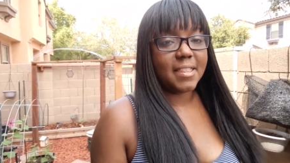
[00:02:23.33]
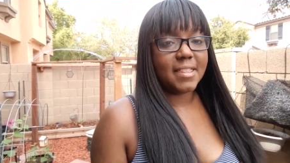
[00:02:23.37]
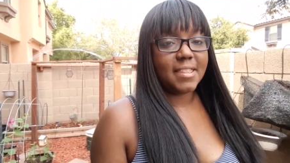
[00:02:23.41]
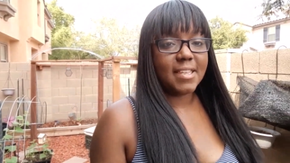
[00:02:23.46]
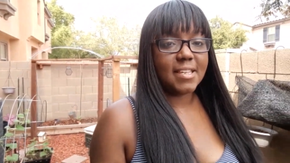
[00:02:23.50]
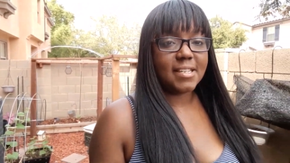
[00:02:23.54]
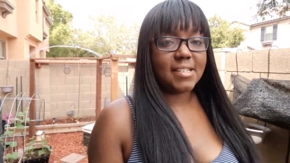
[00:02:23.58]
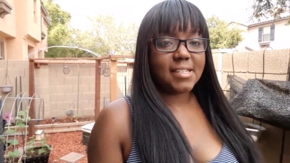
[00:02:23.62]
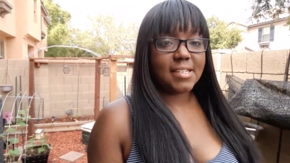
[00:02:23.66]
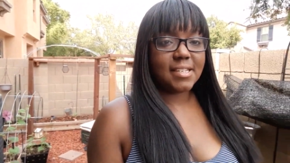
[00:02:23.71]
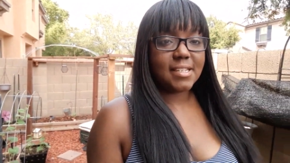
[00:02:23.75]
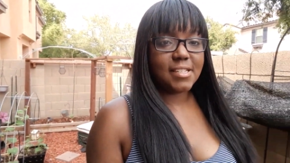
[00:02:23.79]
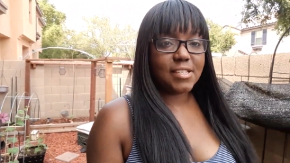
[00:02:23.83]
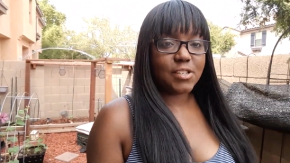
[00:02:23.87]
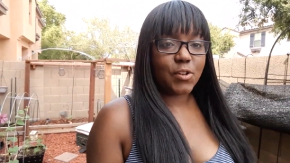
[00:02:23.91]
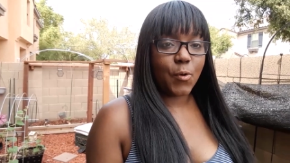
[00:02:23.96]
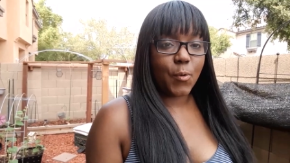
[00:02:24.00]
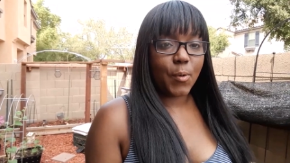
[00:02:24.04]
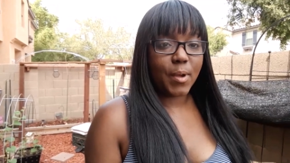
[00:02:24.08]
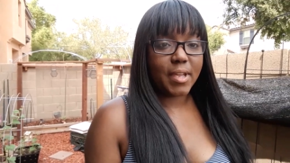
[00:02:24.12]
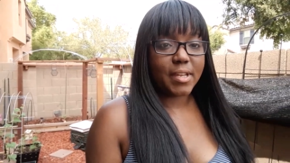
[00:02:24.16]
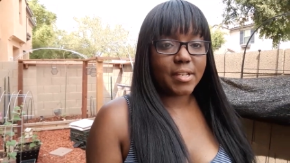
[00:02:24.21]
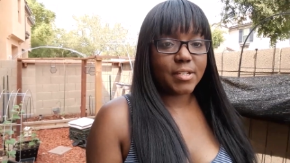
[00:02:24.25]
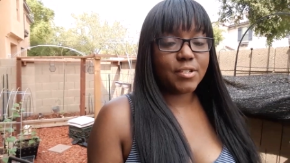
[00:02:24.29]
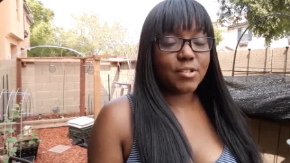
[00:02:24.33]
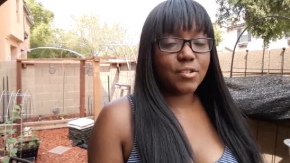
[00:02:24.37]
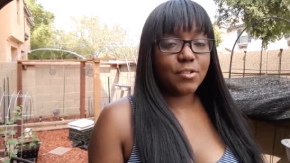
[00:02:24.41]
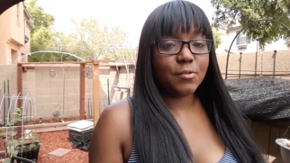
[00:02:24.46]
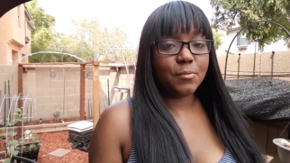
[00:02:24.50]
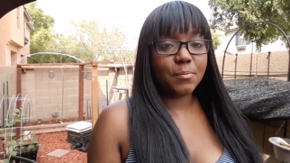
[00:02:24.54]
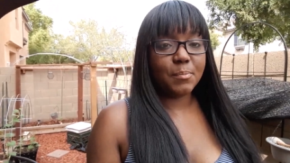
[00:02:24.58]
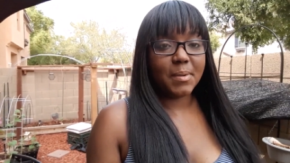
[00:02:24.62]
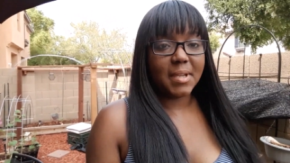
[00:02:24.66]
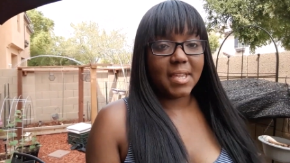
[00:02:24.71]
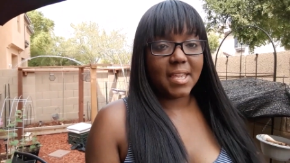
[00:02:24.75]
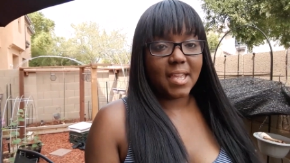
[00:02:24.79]
This is going
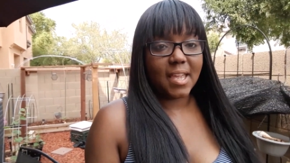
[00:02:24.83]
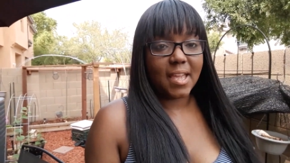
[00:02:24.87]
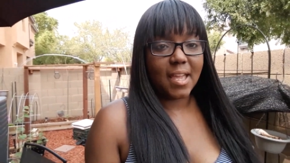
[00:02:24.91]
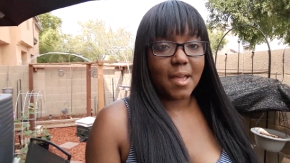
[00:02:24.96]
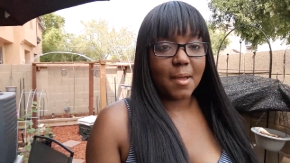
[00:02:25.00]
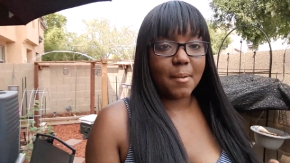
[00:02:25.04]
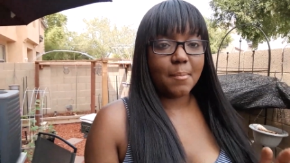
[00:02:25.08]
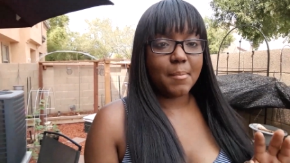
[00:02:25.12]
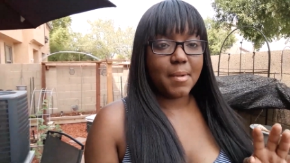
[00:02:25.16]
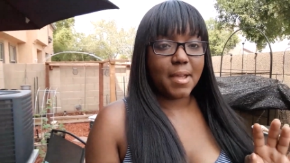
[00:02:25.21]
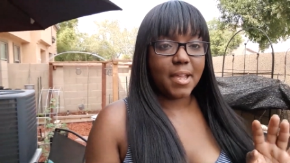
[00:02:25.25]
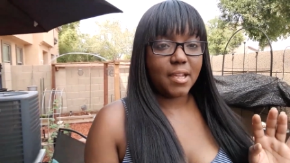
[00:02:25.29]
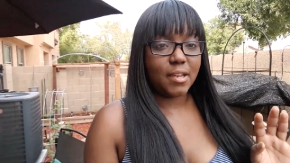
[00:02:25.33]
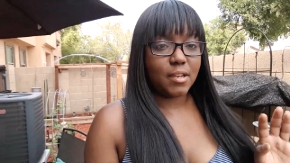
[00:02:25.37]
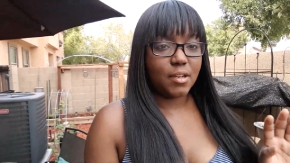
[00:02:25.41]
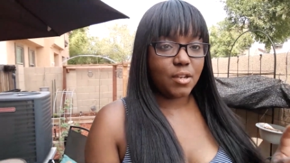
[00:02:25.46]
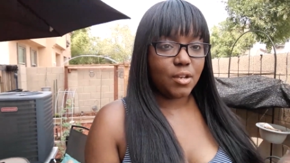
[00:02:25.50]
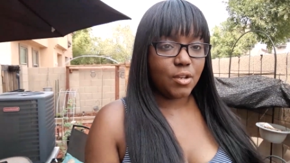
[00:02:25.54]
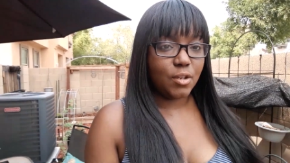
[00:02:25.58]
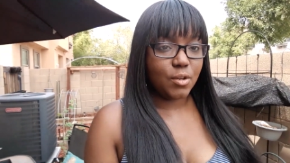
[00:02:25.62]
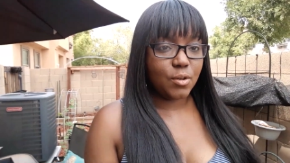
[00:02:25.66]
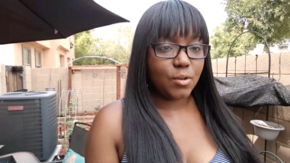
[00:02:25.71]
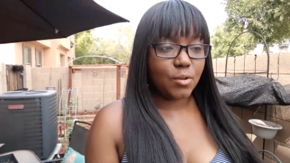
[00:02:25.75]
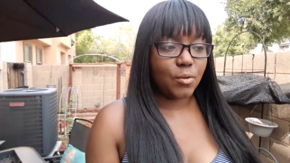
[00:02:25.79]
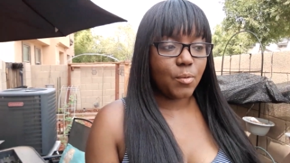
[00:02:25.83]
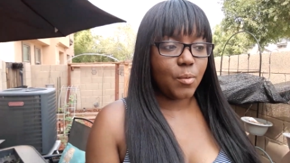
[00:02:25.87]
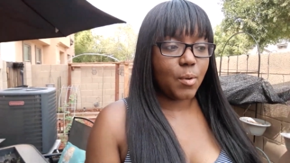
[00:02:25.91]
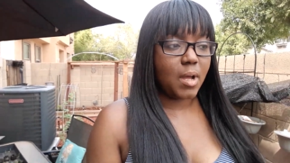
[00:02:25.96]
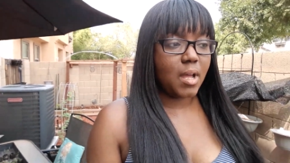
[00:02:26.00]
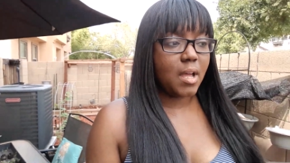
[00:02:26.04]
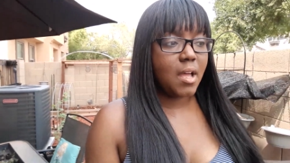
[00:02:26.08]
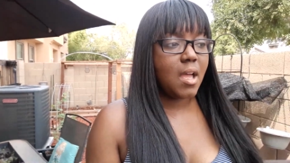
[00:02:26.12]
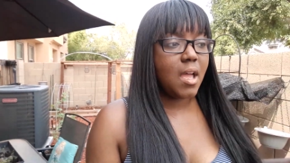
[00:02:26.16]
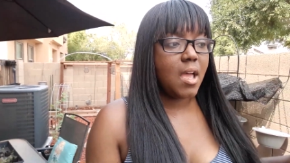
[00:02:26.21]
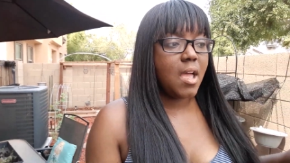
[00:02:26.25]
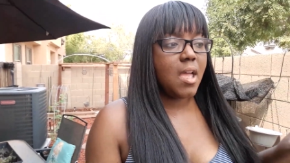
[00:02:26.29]
to be my new
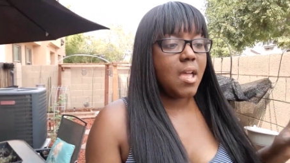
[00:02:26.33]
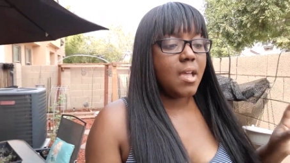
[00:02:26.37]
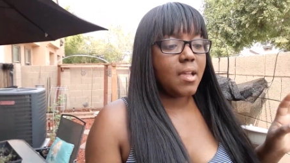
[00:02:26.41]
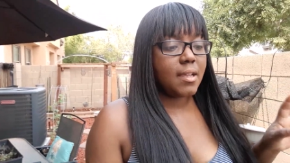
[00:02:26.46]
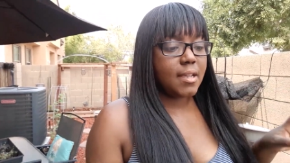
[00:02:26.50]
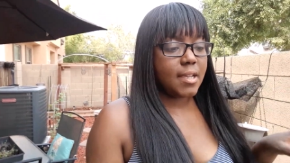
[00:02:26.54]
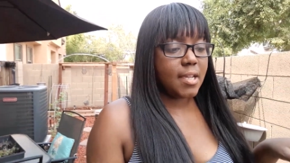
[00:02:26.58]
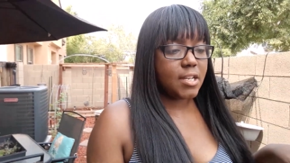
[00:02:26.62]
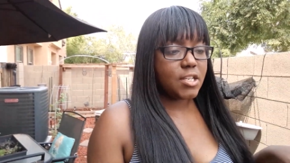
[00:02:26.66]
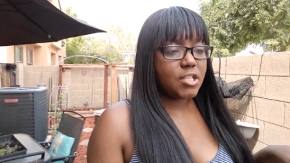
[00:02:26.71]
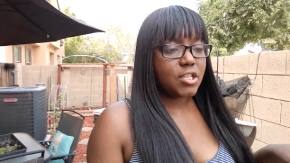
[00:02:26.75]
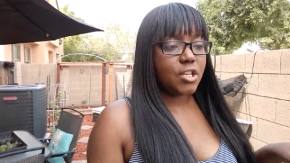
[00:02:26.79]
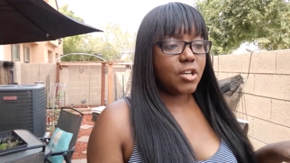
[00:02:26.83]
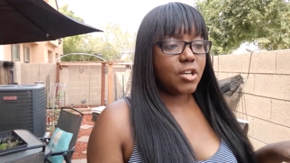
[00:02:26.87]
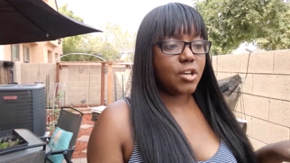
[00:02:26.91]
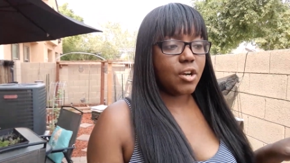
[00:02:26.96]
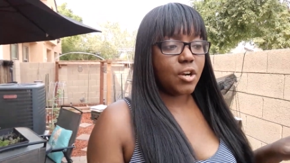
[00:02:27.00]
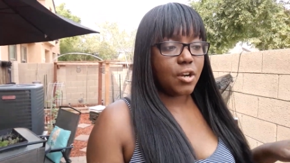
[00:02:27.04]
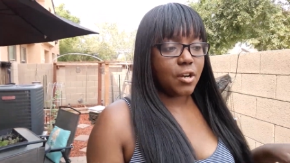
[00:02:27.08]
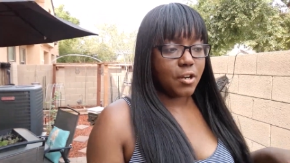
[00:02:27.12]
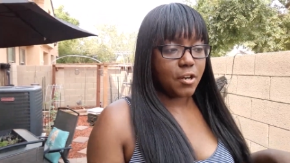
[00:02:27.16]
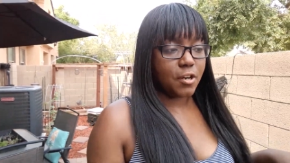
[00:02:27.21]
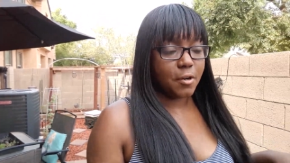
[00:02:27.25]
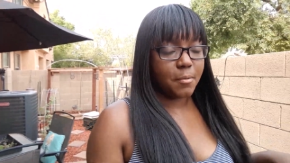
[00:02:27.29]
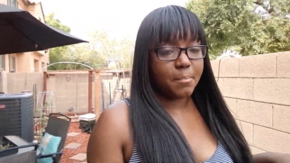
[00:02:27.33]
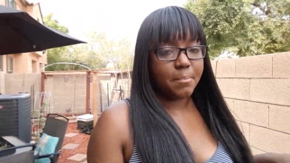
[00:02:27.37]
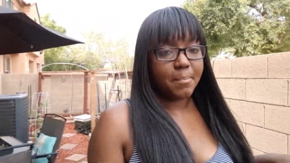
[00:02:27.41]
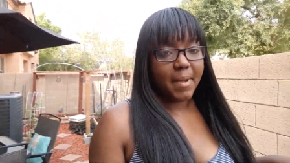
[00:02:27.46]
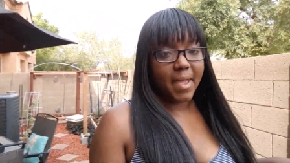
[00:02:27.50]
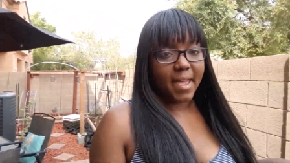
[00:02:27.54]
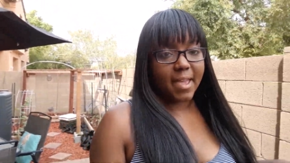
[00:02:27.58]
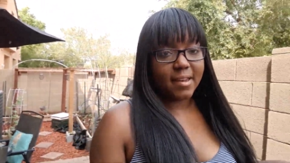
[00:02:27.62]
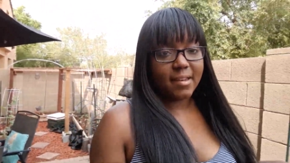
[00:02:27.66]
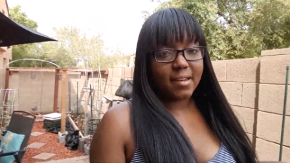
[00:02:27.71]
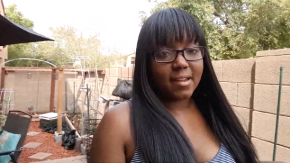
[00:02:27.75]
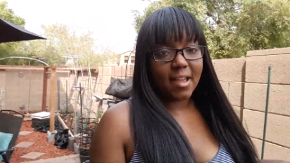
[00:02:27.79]
kitchen herb
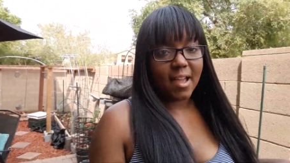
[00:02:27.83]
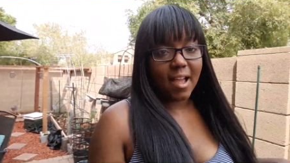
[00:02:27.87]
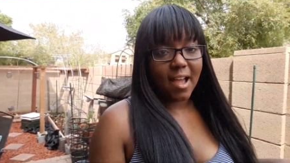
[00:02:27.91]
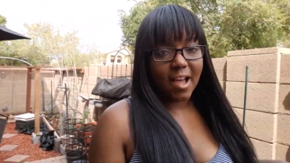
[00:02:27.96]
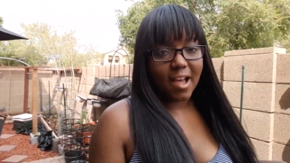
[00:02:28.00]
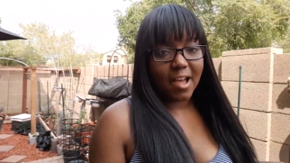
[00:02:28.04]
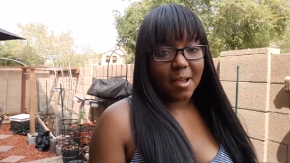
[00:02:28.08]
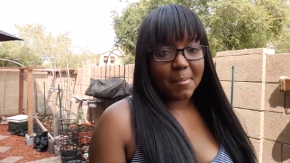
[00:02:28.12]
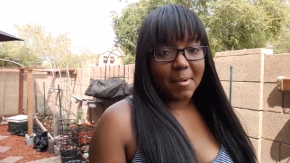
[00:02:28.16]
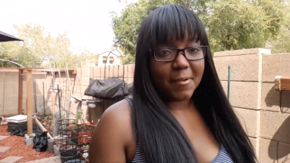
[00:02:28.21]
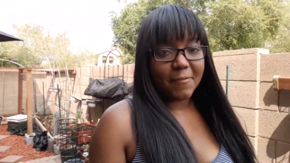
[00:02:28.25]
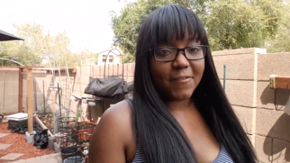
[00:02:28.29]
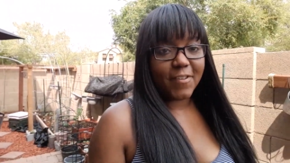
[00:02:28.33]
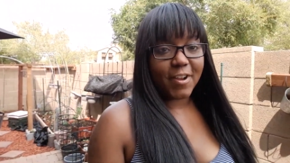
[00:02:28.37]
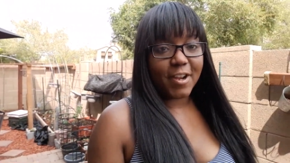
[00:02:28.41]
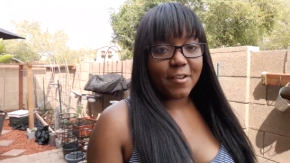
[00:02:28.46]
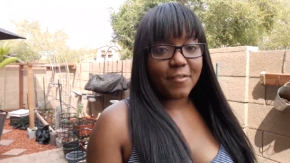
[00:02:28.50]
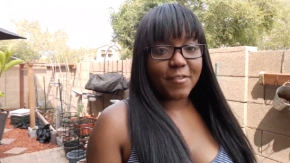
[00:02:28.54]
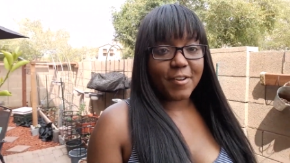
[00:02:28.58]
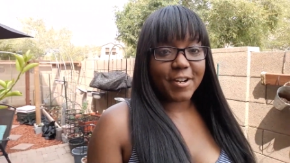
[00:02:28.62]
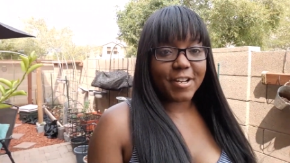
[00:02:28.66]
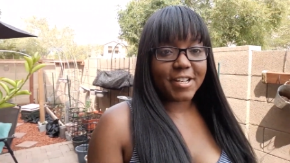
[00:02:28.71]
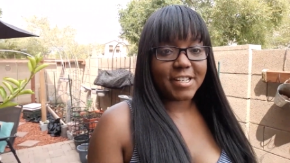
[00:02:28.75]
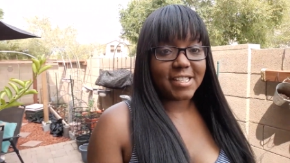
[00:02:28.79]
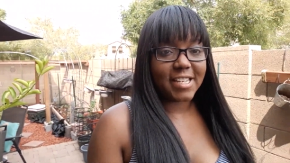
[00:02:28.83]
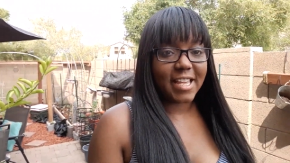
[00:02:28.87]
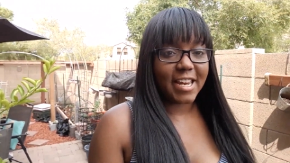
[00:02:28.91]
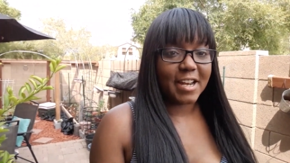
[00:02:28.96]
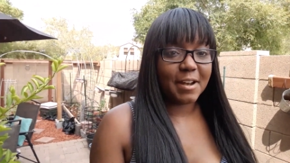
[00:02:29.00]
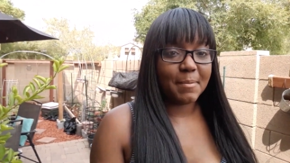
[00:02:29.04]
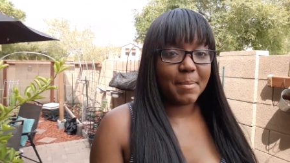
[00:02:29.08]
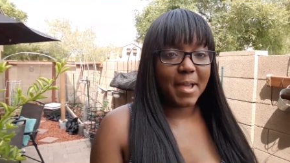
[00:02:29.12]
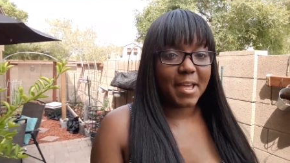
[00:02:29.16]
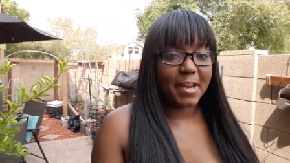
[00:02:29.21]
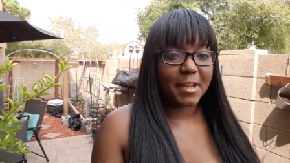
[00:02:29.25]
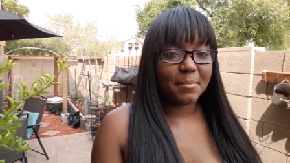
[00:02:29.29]
bed. I'm very, very
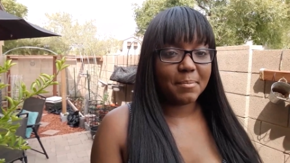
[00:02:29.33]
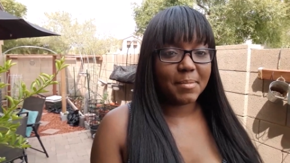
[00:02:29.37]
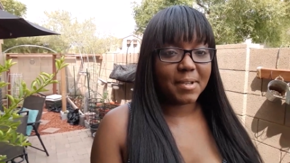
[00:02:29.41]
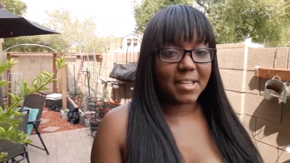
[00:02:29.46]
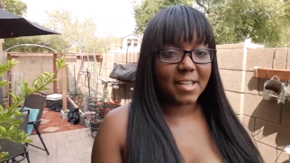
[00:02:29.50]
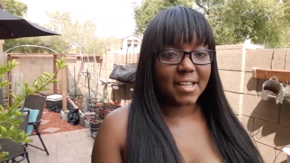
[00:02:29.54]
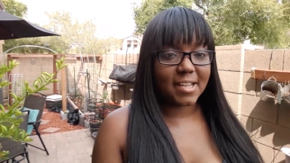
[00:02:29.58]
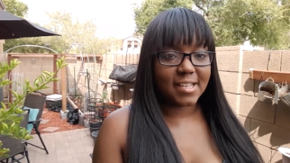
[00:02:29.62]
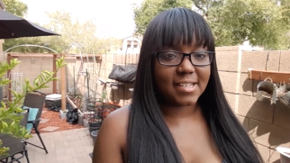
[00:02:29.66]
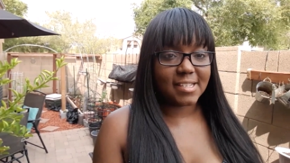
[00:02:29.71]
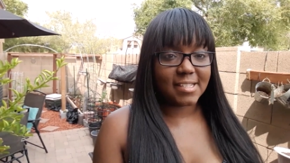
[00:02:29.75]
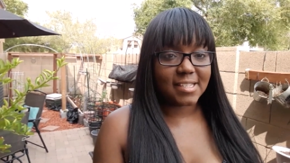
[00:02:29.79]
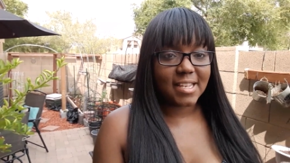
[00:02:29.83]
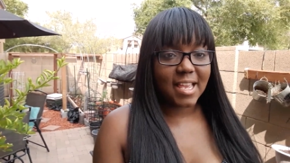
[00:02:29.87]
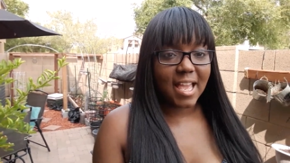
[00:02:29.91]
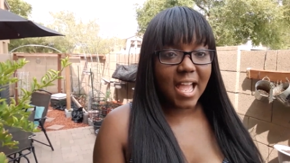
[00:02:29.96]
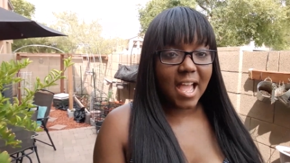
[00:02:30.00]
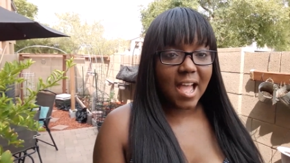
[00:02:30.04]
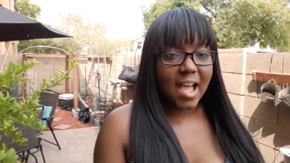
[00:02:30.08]
excited about it because